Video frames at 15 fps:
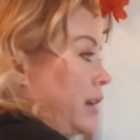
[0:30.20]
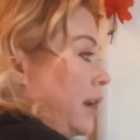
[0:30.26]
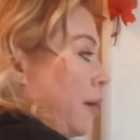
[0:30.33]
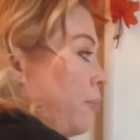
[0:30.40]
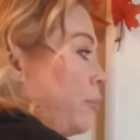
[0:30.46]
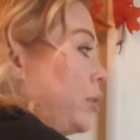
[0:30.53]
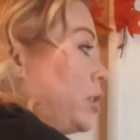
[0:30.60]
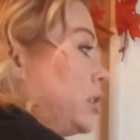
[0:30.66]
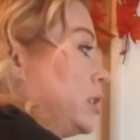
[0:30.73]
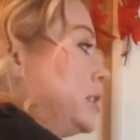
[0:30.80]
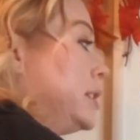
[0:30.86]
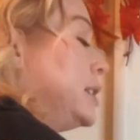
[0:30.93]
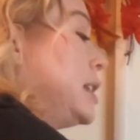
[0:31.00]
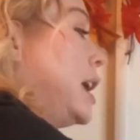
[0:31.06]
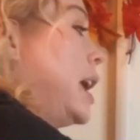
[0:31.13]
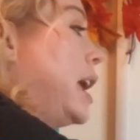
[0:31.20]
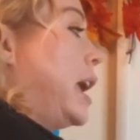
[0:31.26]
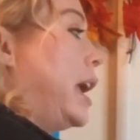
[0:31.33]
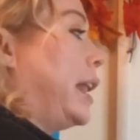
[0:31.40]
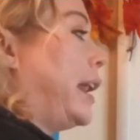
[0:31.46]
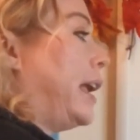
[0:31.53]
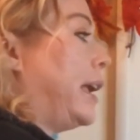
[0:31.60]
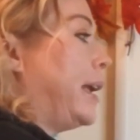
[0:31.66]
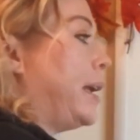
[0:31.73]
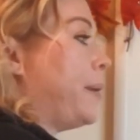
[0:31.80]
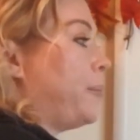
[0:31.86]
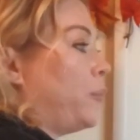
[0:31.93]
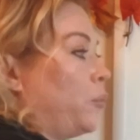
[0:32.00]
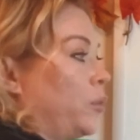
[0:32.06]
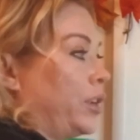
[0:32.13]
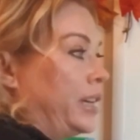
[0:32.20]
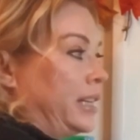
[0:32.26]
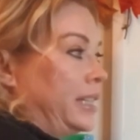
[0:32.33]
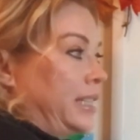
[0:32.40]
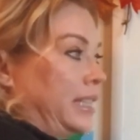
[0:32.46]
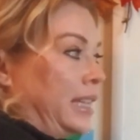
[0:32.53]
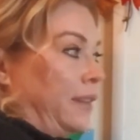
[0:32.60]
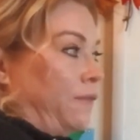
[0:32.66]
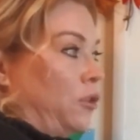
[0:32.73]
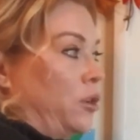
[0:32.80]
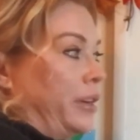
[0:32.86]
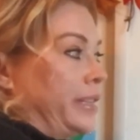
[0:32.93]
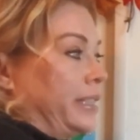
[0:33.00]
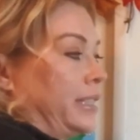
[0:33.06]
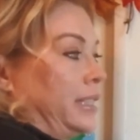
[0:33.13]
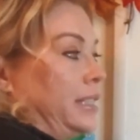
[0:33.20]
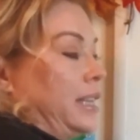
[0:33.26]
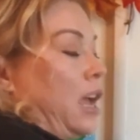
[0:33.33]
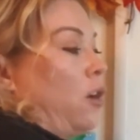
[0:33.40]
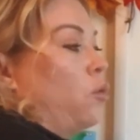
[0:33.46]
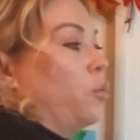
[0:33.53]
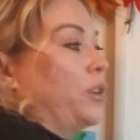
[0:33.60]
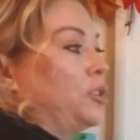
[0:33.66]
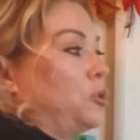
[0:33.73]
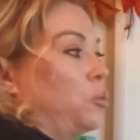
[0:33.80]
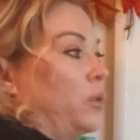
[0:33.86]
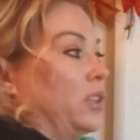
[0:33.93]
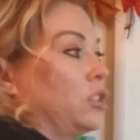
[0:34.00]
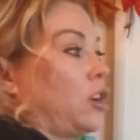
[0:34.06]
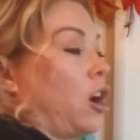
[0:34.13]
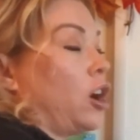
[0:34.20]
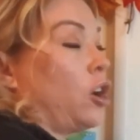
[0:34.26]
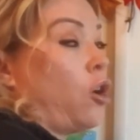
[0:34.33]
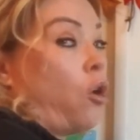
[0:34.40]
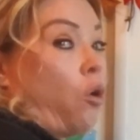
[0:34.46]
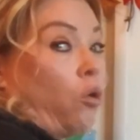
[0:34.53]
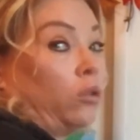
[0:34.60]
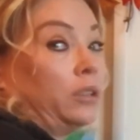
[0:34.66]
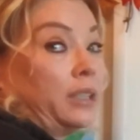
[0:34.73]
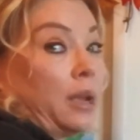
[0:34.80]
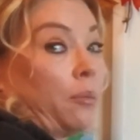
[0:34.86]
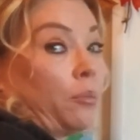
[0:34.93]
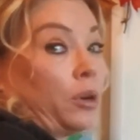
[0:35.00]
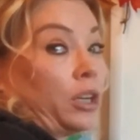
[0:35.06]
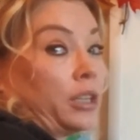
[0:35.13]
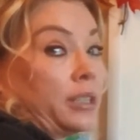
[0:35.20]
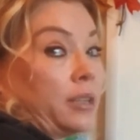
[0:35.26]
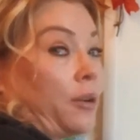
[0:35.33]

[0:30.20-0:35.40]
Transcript: numbers, and we're gonna see if you guys can tell which ones are whole numbers,